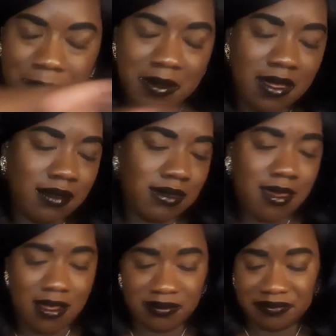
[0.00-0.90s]
But
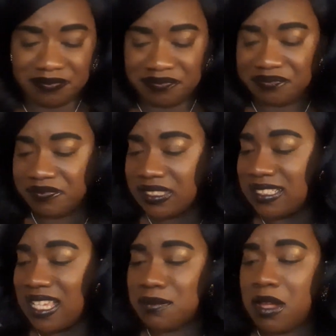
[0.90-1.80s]
yeah,
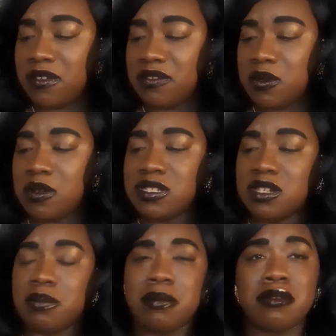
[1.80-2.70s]
that's my review on
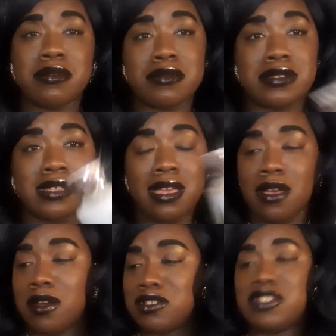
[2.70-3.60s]
Jennifer Bruce
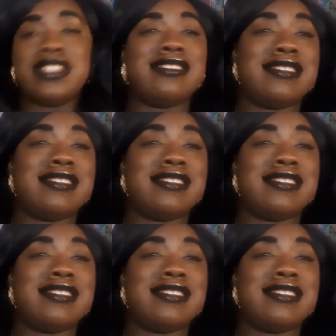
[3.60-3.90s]
Or J